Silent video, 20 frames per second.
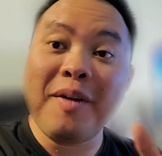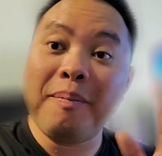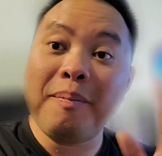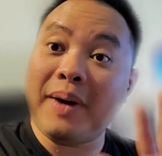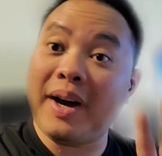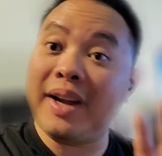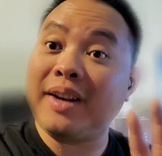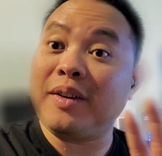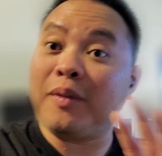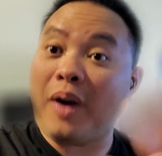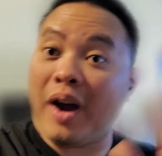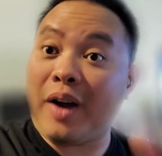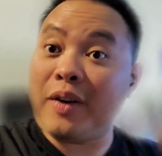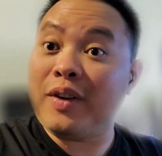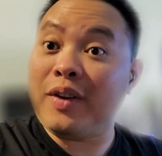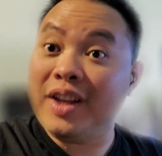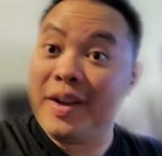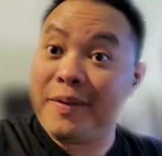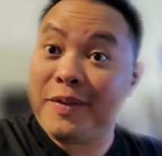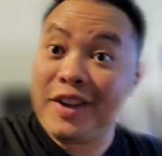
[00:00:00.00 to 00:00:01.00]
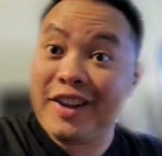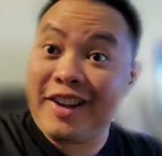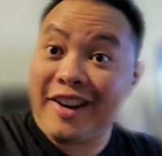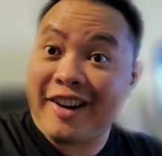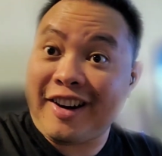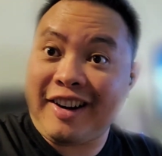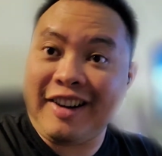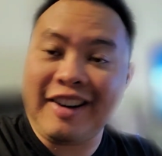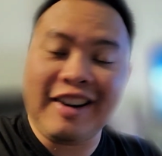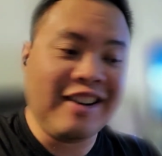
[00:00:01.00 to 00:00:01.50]
But while you live, you
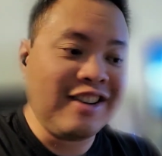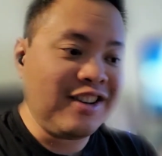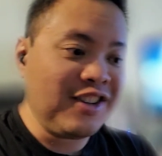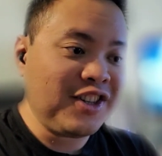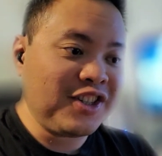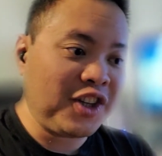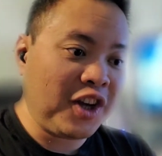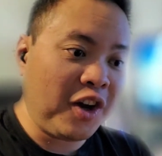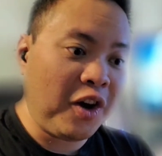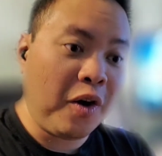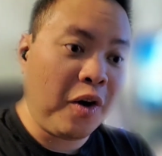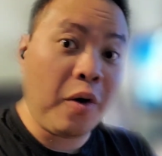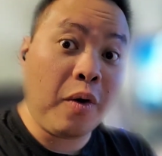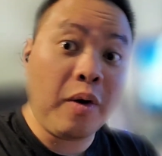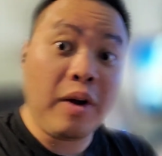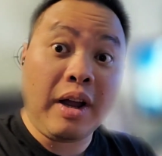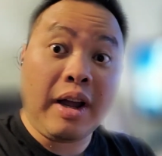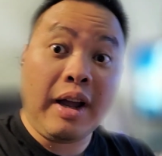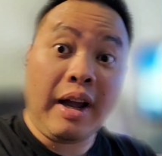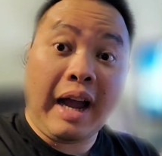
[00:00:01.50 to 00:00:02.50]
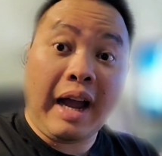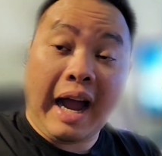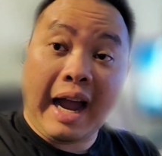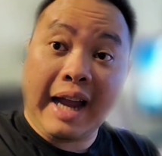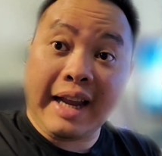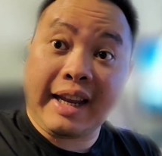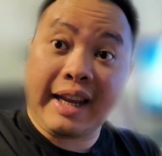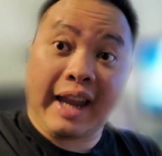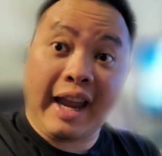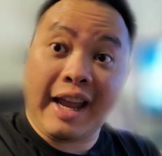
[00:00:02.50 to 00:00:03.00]
learn. So I
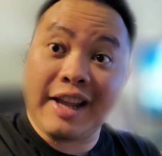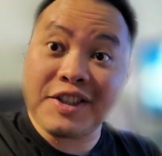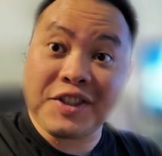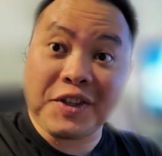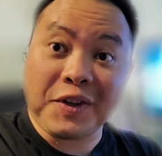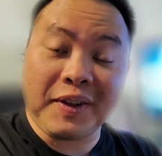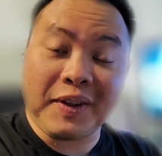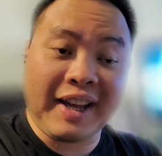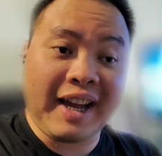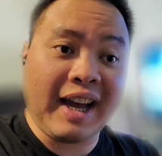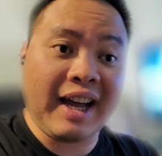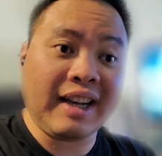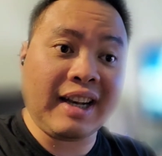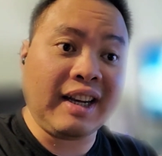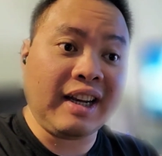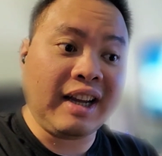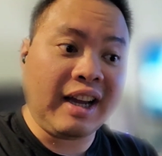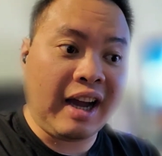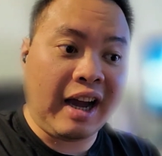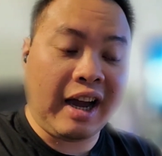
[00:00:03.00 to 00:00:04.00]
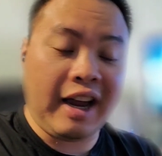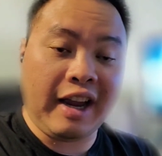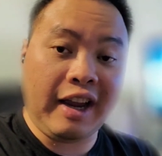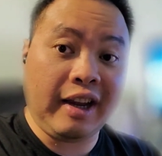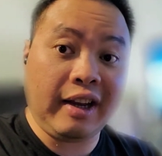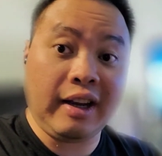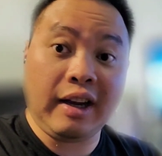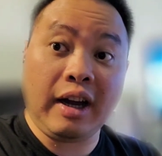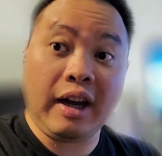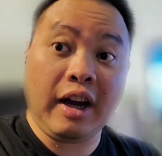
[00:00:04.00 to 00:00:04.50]
canceled that.
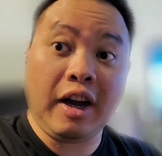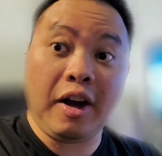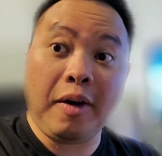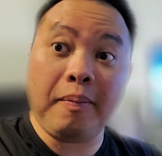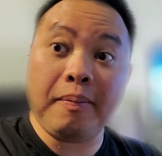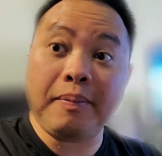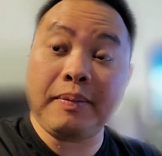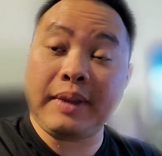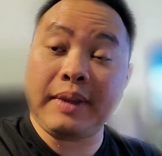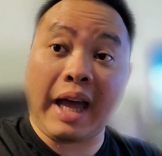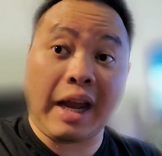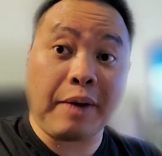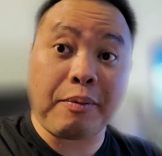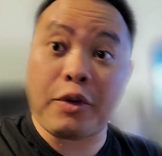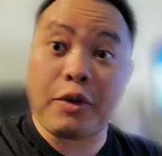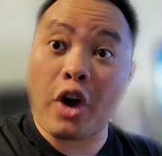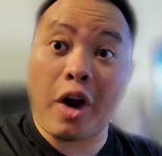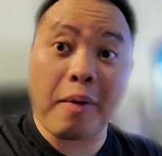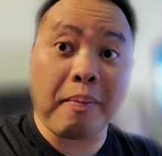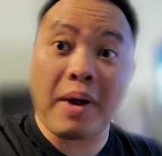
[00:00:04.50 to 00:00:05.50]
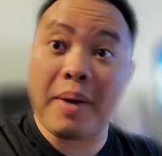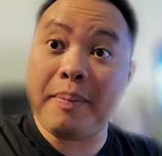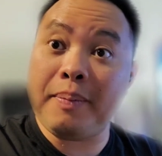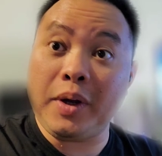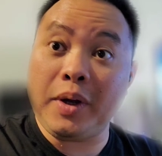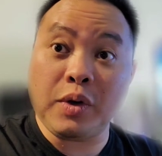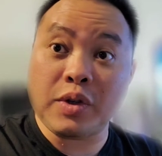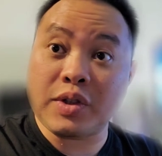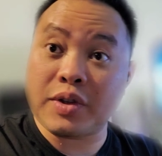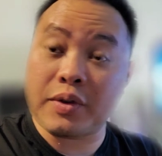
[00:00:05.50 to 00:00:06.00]
That dropped my
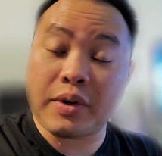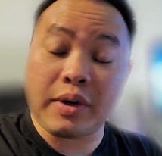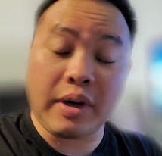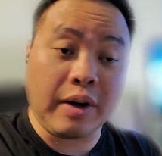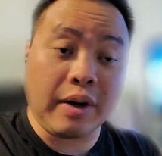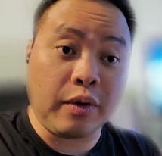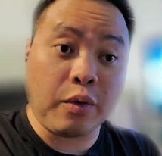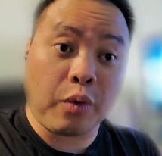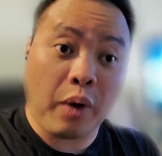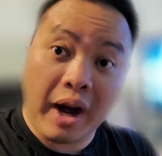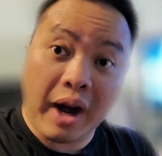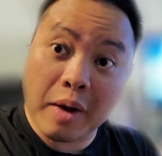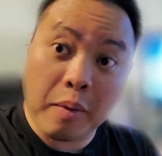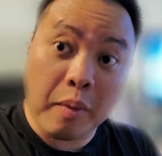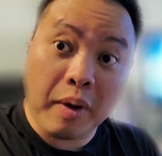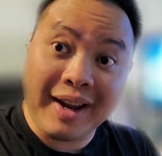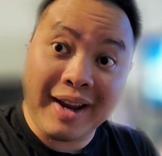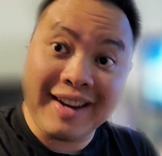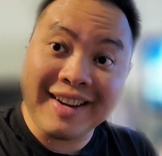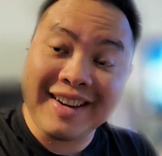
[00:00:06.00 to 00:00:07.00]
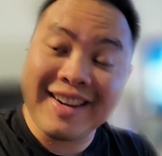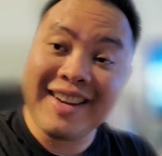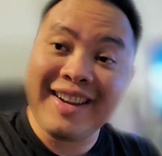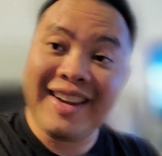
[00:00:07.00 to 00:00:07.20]
bills right away.